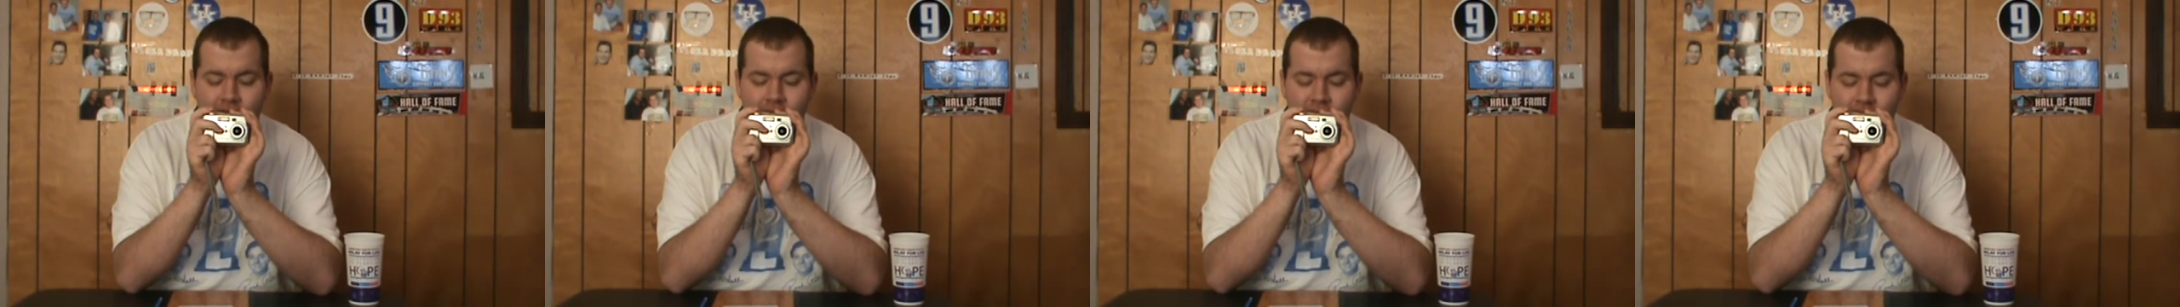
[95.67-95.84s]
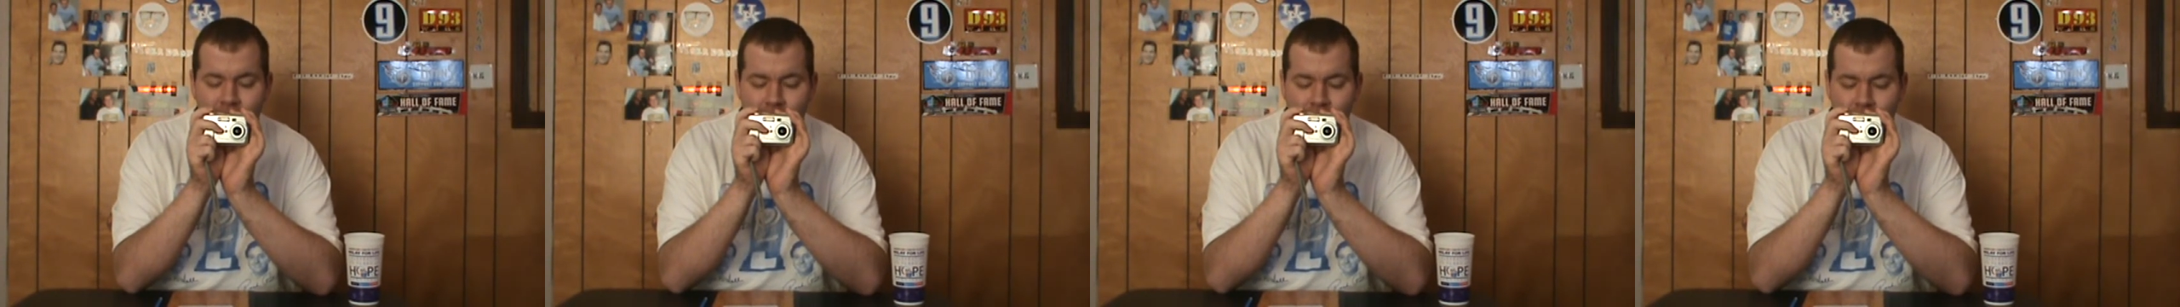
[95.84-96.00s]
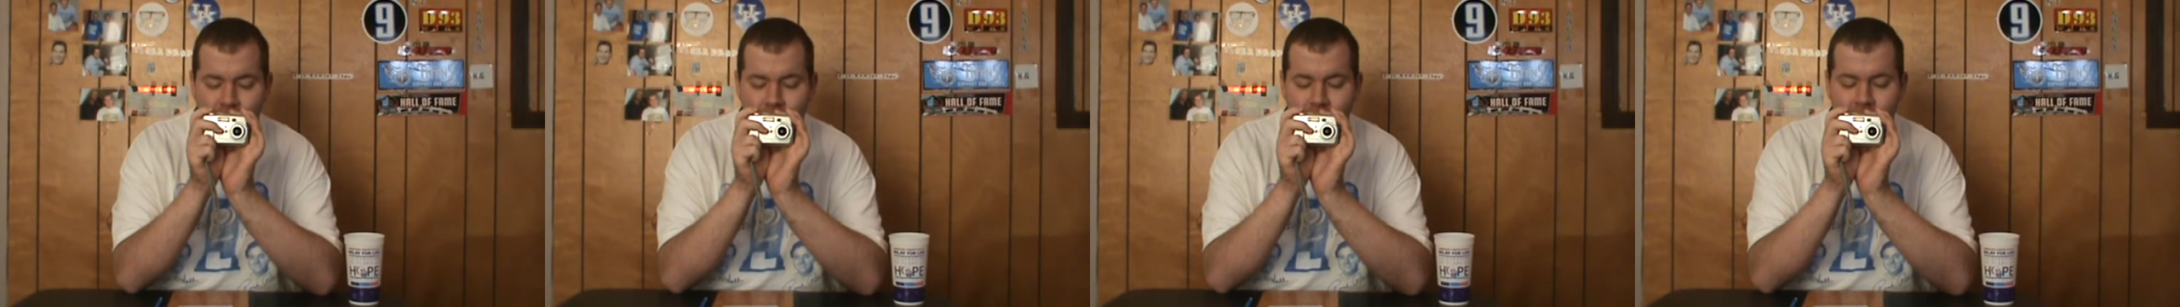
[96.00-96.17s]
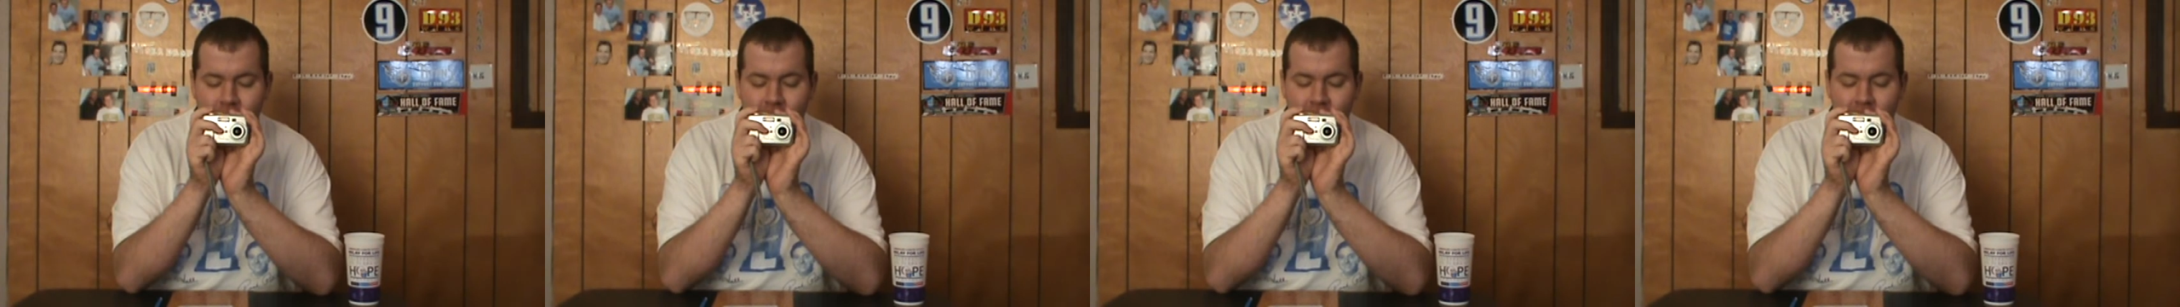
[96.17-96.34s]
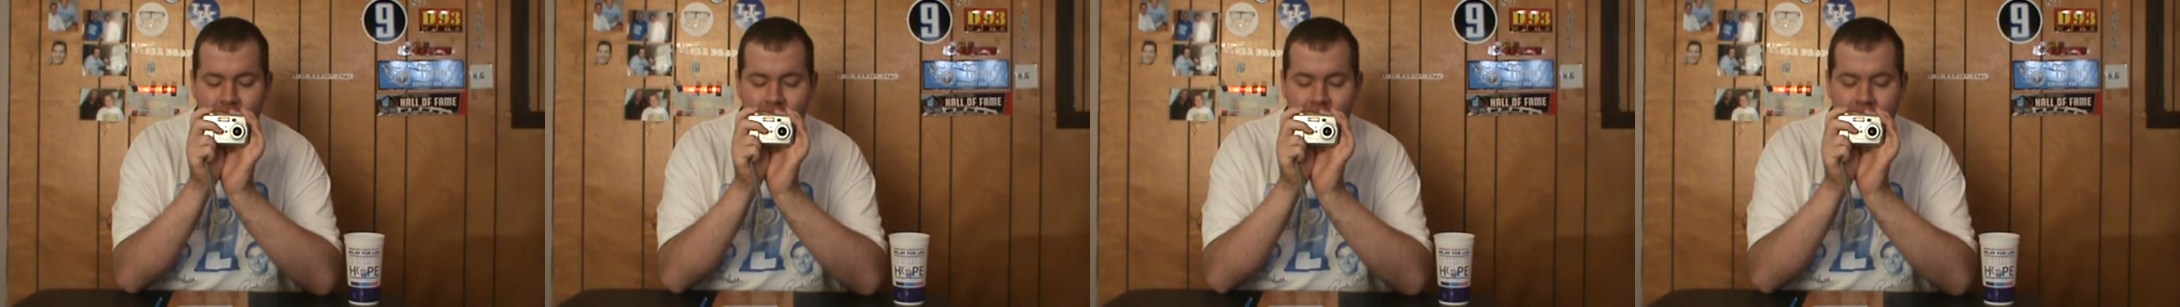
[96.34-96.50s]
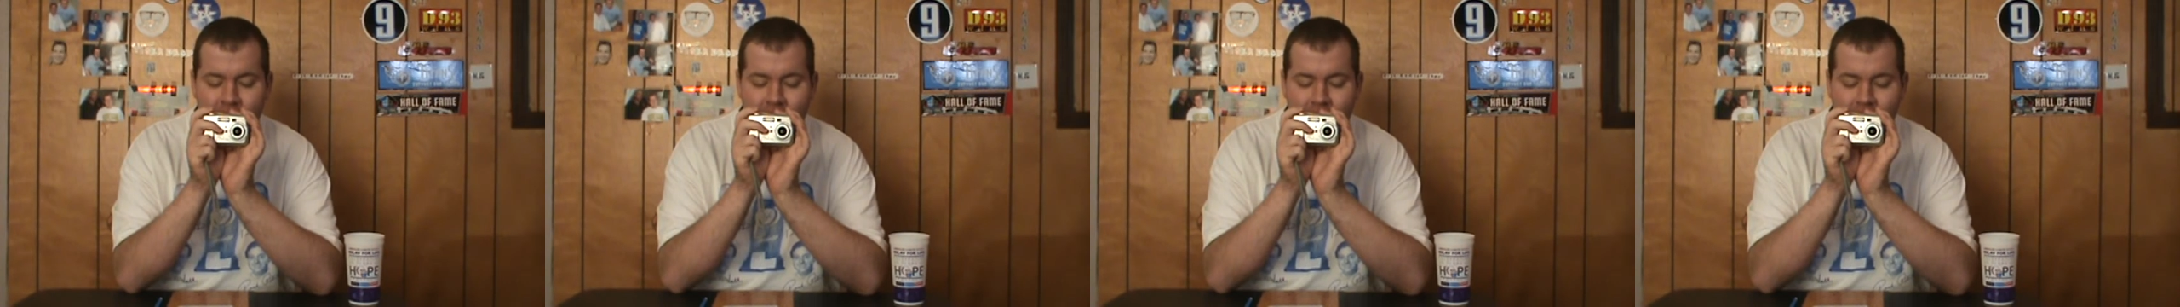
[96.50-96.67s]
Sports,
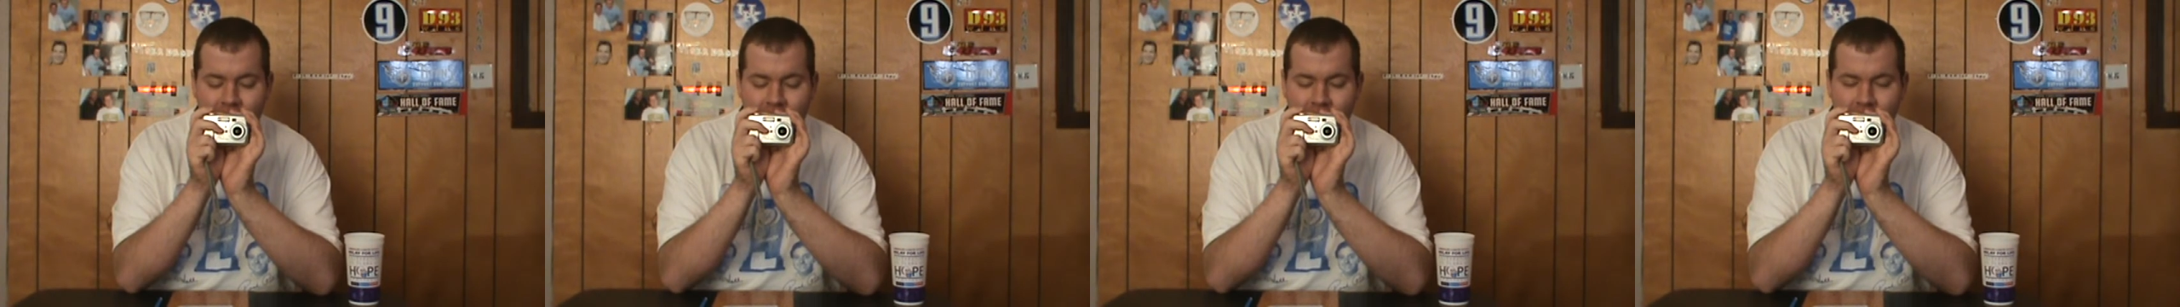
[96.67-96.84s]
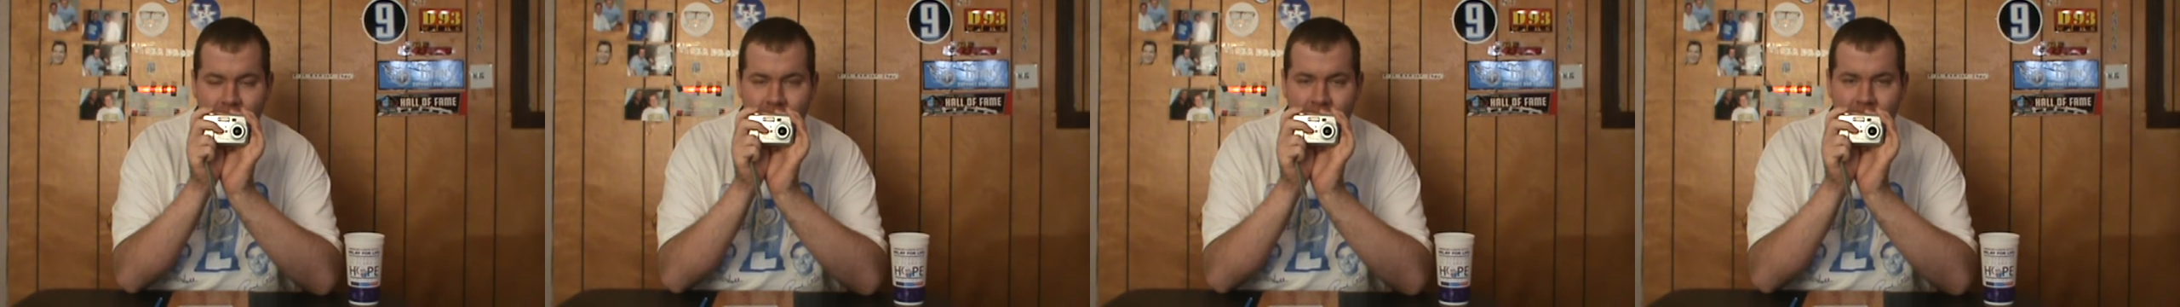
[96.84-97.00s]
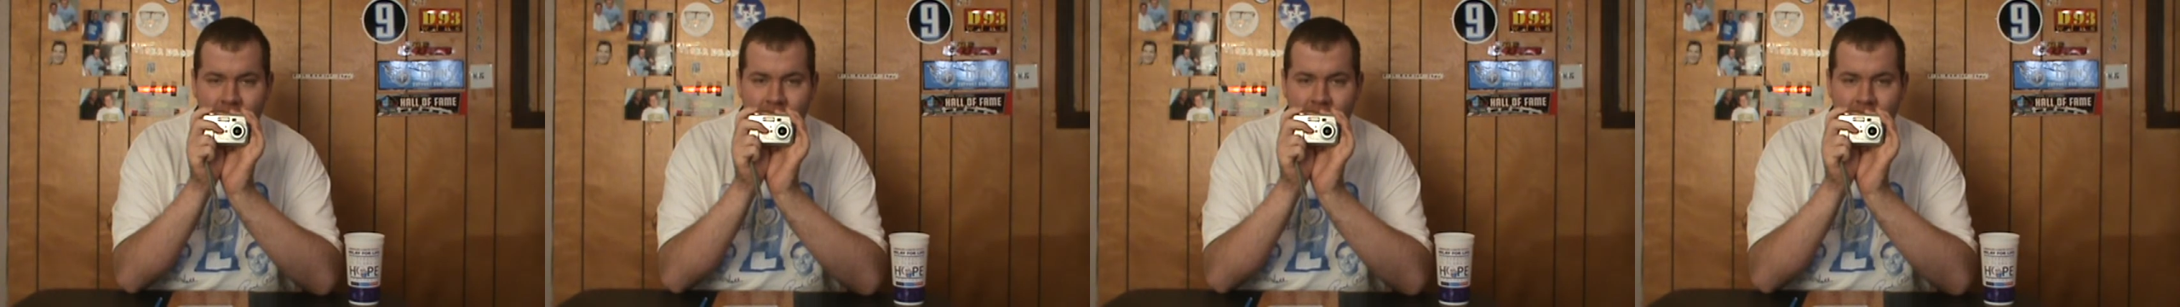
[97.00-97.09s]
and